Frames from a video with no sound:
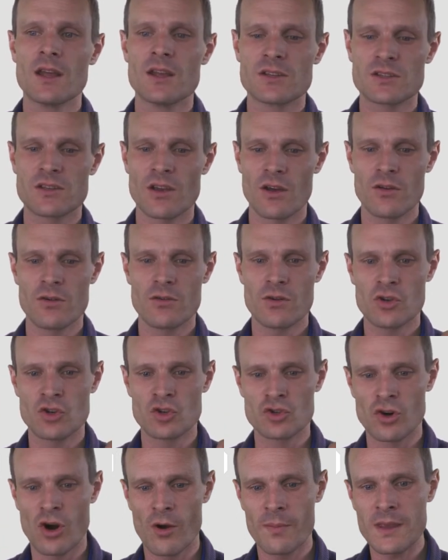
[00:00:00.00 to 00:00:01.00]
So
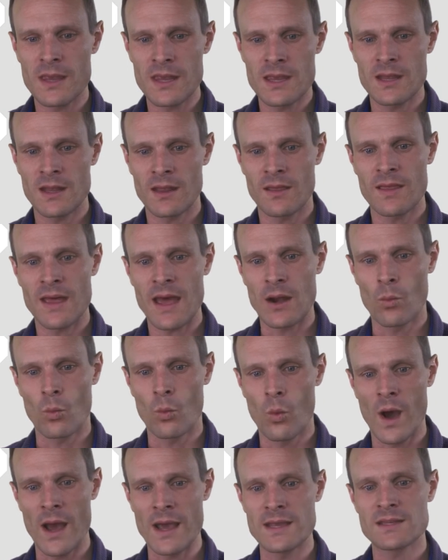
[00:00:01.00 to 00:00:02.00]
dropping in that
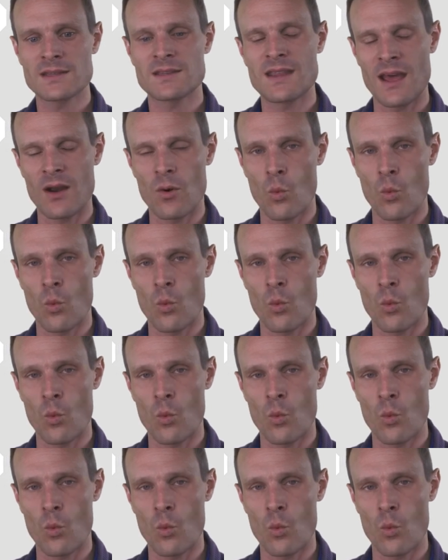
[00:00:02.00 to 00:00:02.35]
wait